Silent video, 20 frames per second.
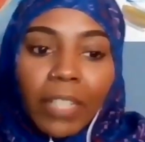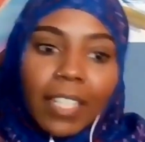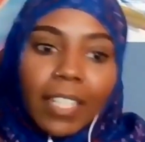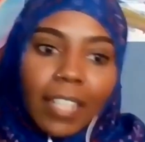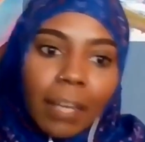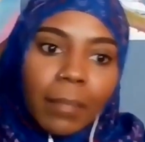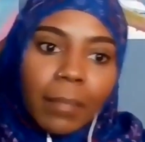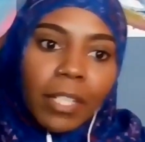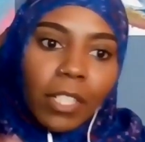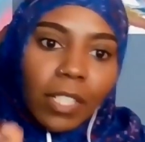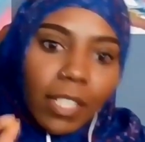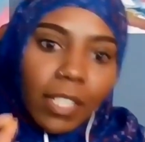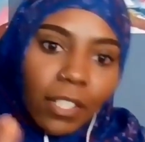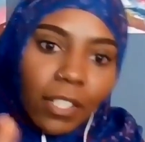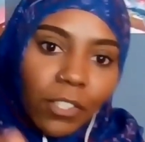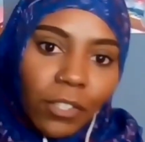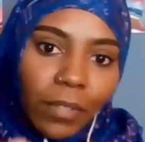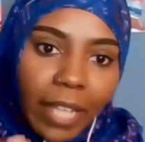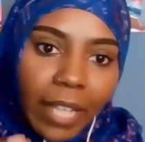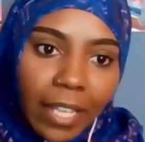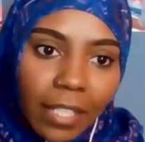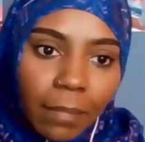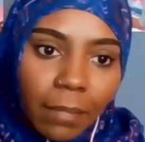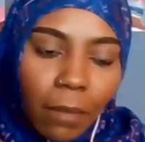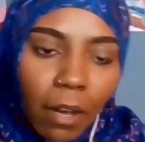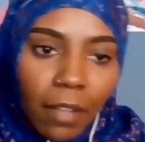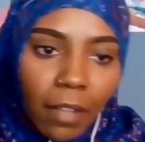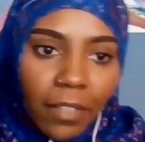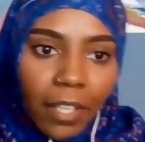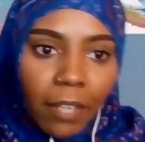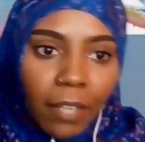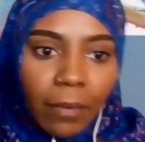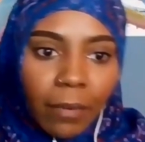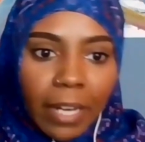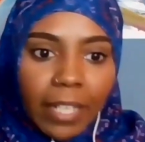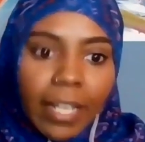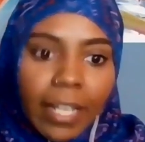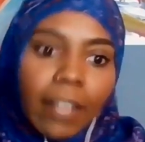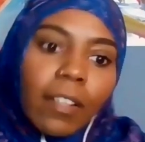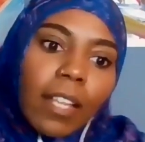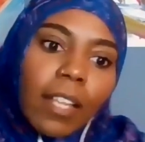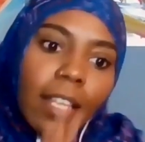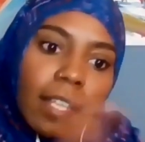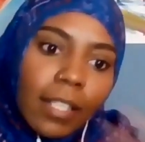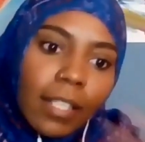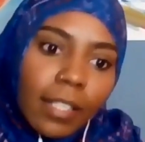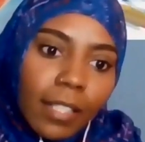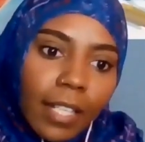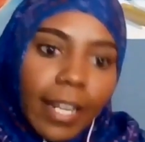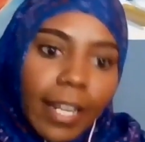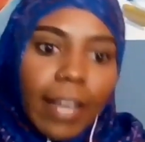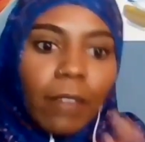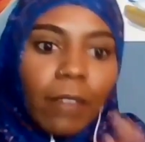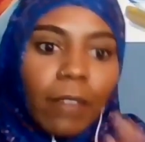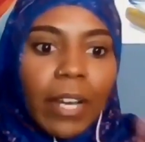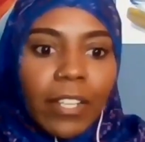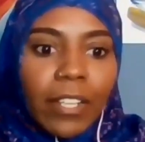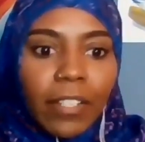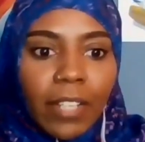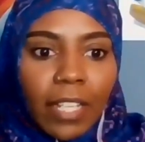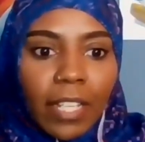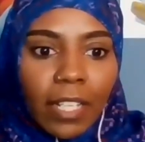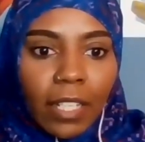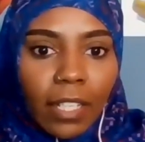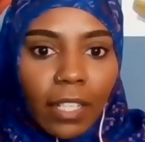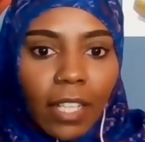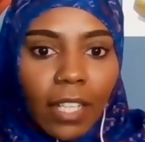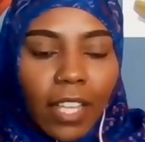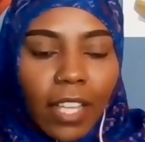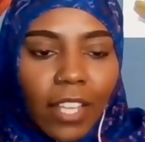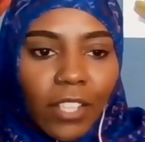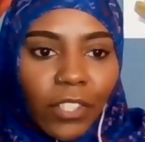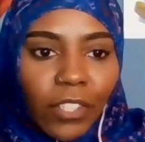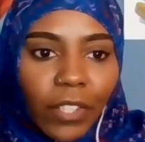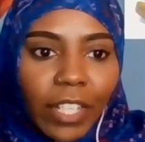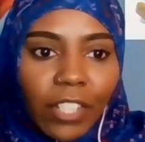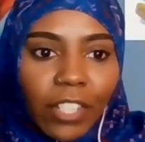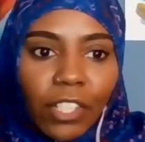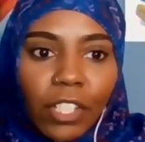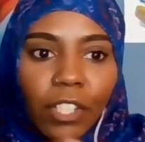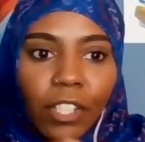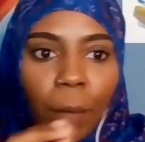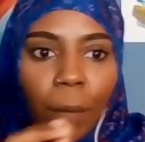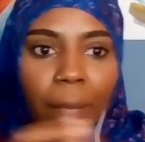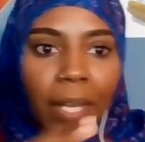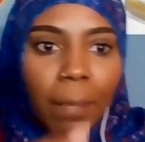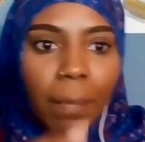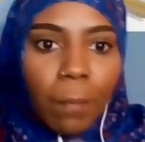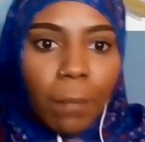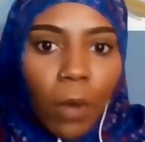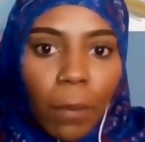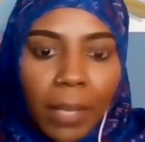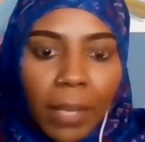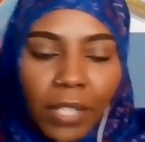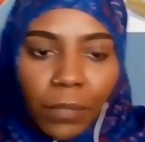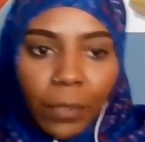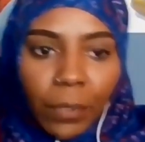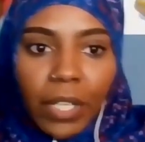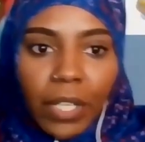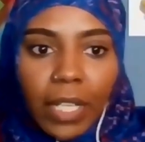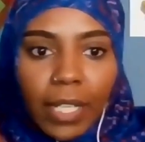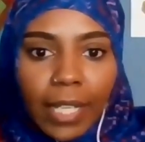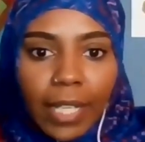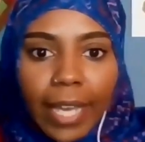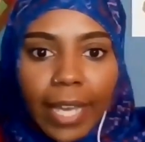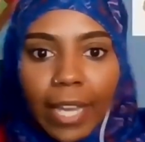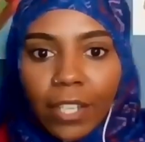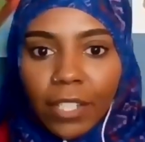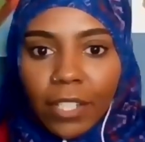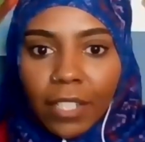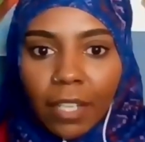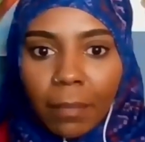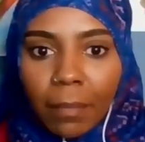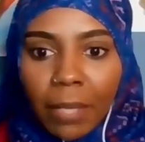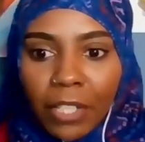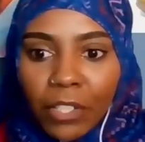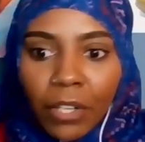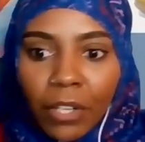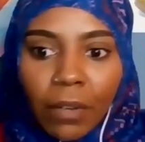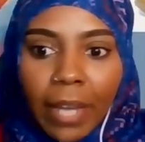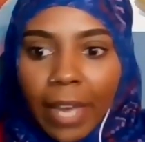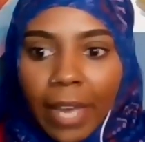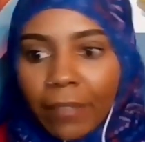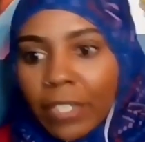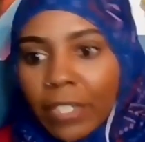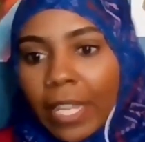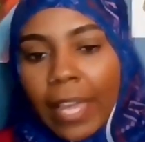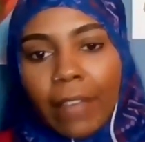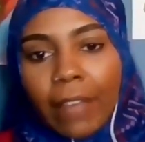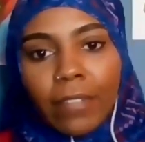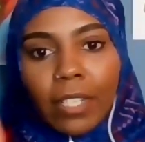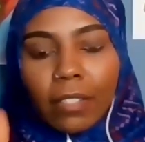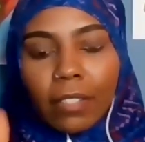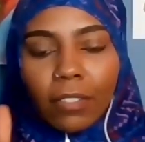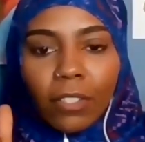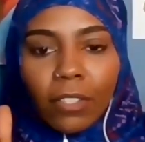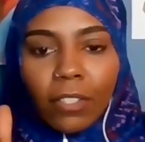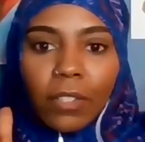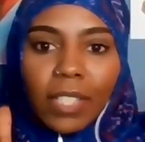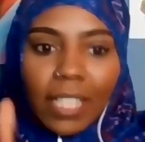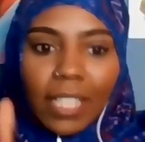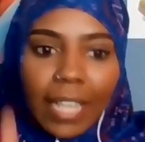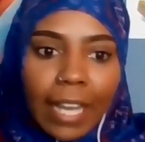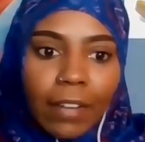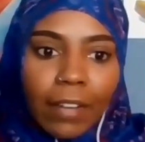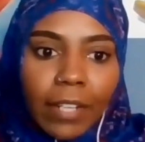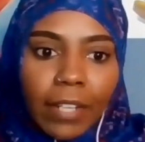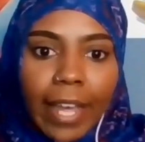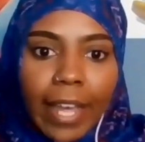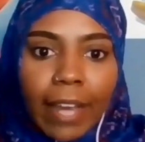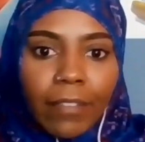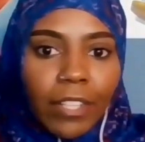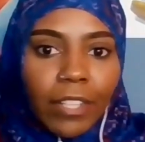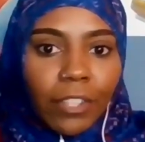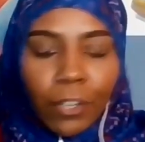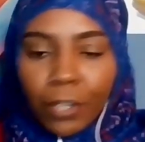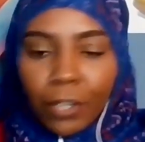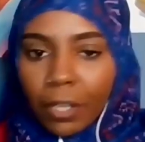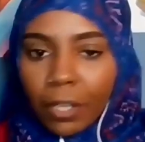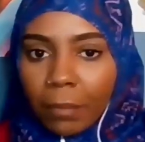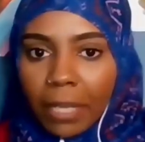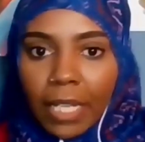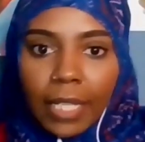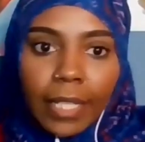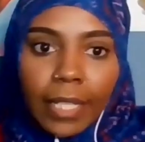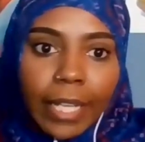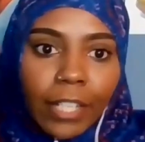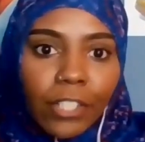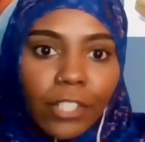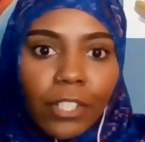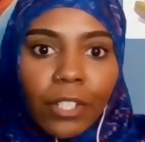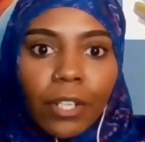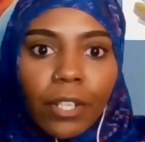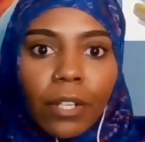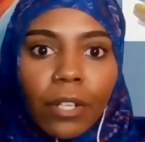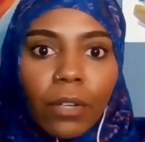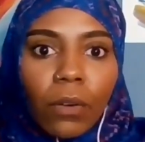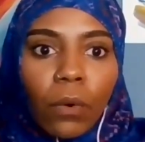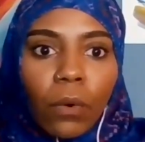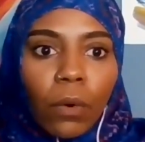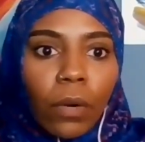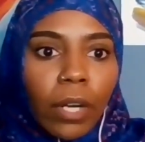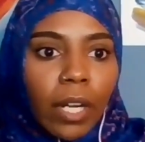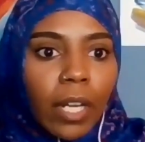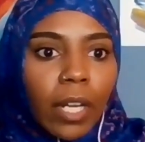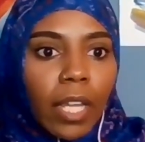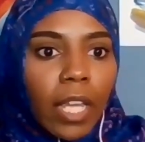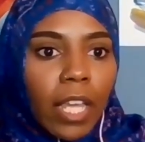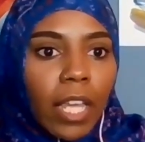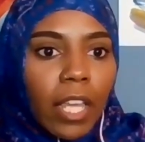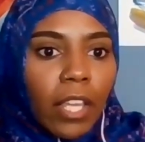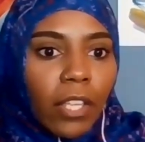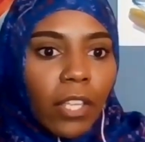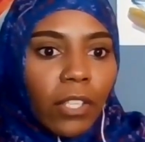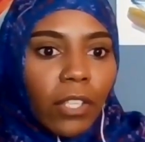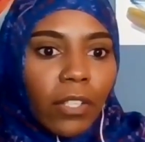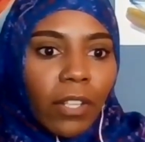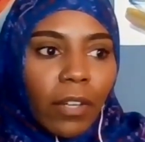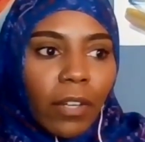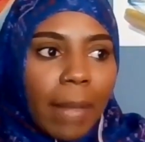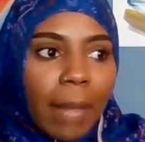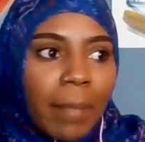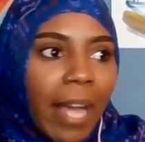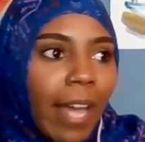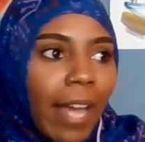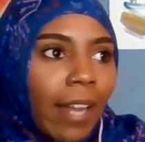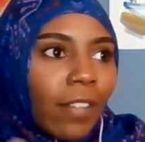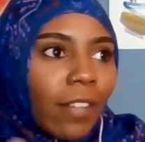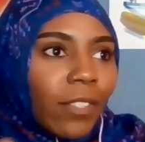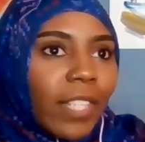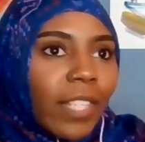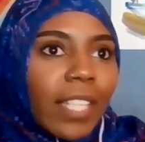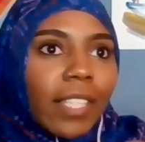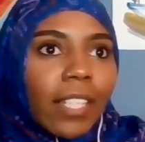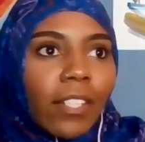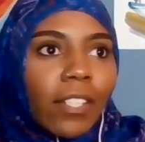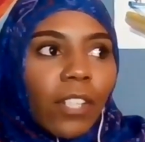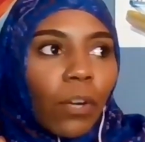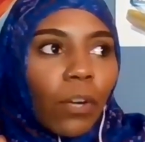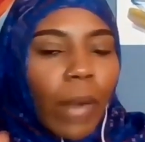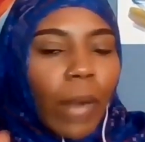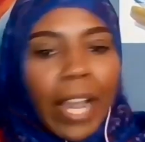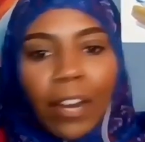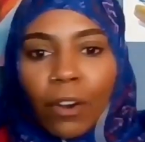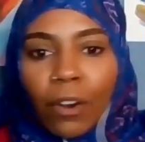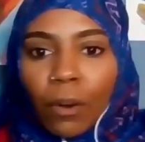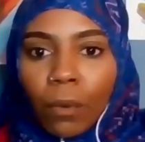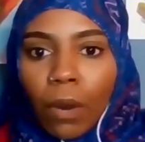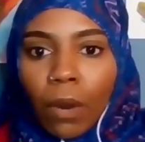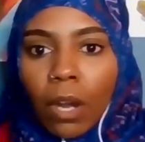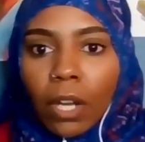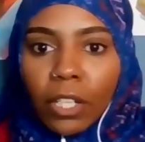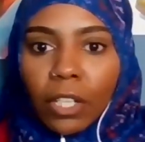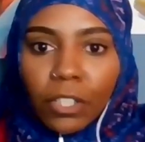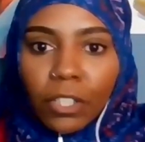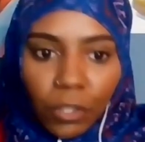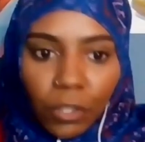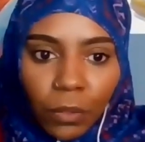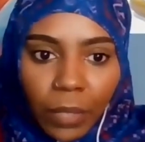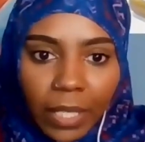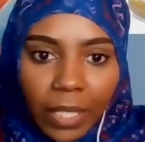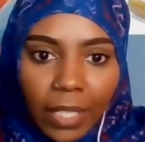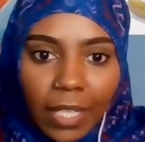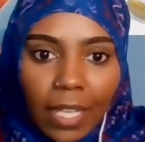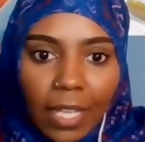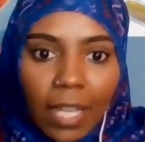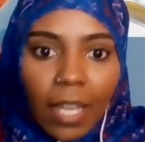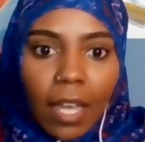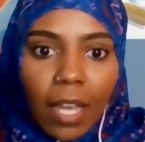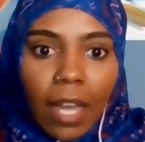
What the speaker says: Let me just teach you that small thing right now. Sit down while you're eating. So there's just so many moments where you can catch them, and you don't have to have sit down and have a 30-minute lecture, or, I don't think there's a right or wrong to it.